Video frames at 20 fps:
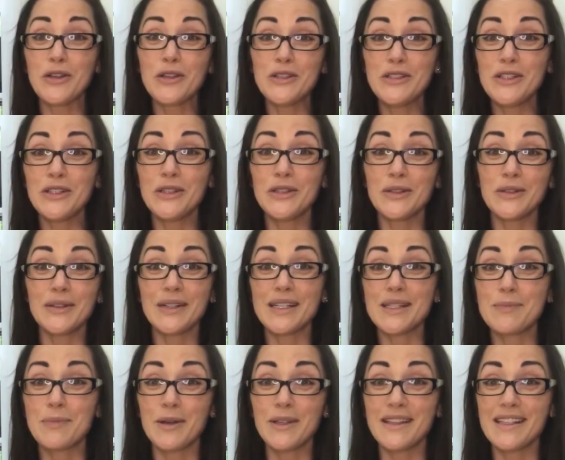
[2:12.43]
you do is
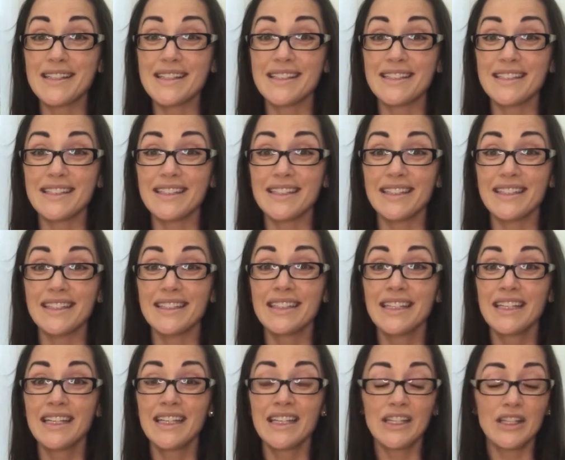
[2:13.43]
put this into
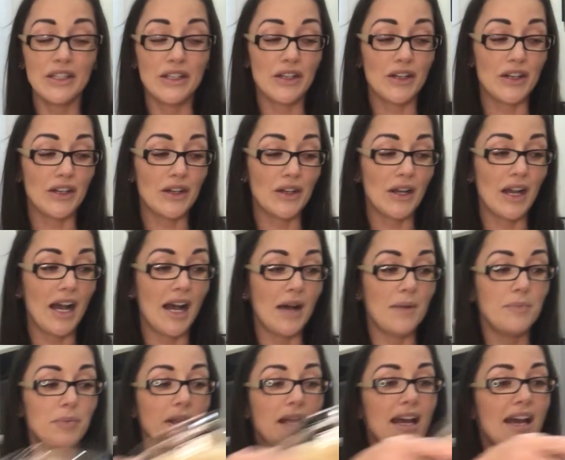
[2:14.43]
your,
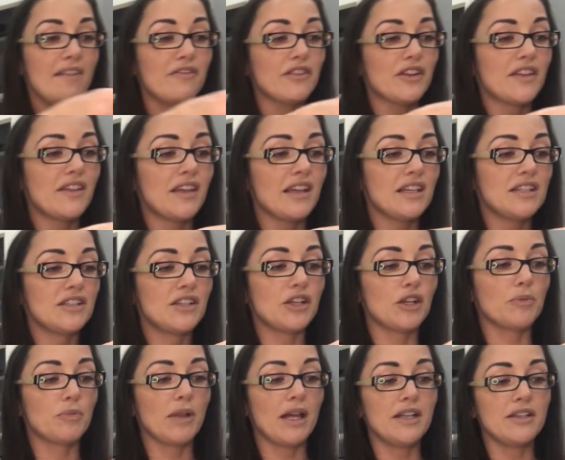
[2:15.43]
everything into
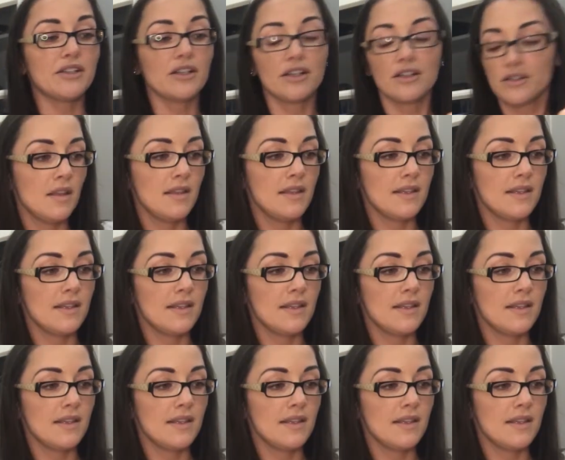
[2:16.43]
your blender.